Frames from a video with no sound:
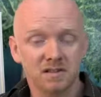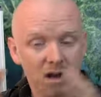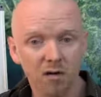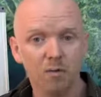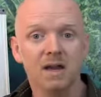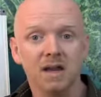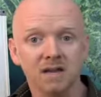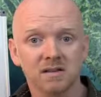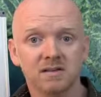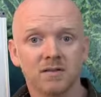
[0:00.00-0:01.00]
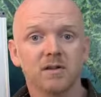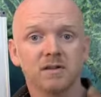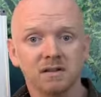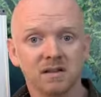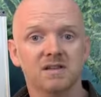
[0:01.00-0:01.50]
The whole weekend is
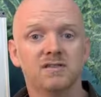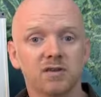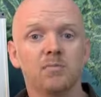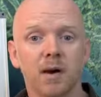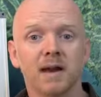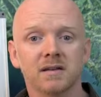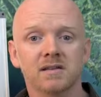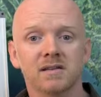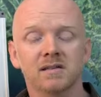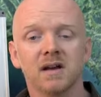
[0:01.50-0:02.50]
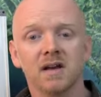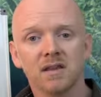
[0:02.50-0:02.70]
devoted to these two practices.